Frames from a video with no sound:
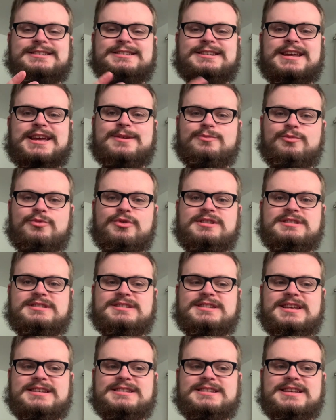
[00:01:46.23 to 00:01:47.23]
game Woods
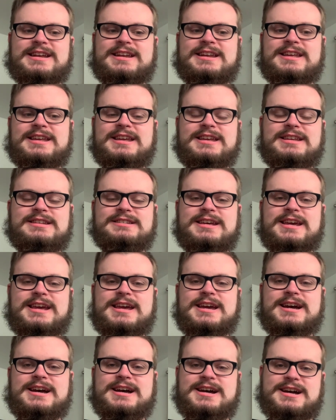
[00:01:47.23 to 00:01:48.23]
says that he's
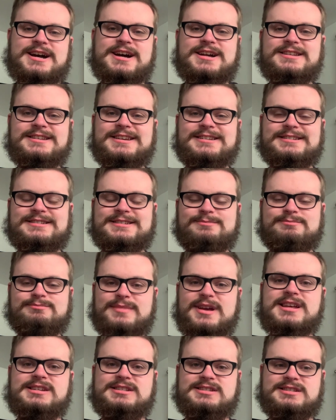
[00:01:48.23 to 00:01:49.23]
a onion to
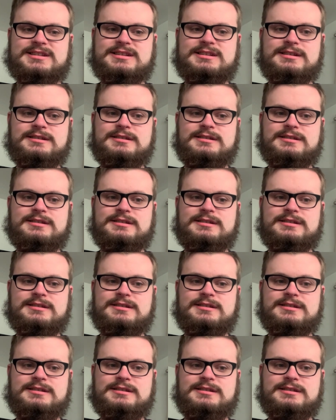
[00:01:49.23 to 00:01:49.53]
Mason.